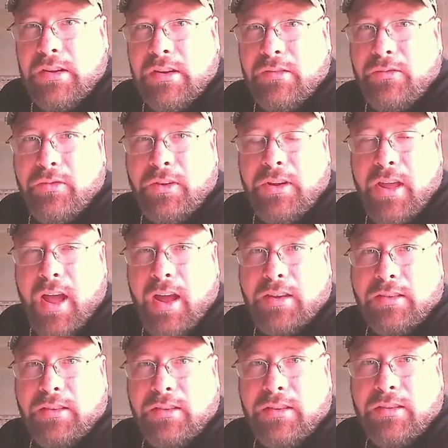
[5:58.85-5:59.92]
A freak
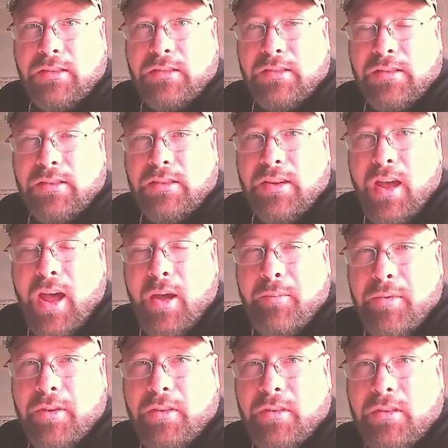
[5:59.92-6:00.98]
accident can
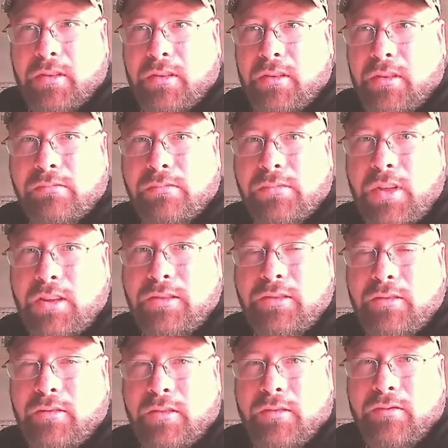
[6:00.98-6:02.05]
happen
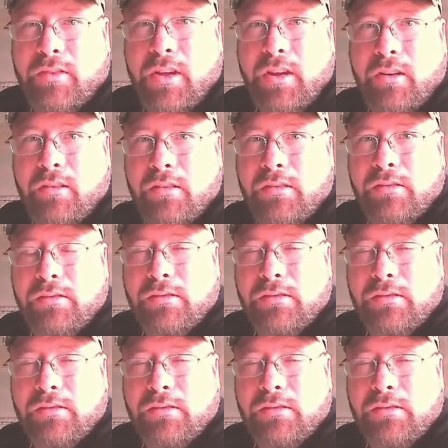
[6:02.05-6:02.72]
that you don't even know.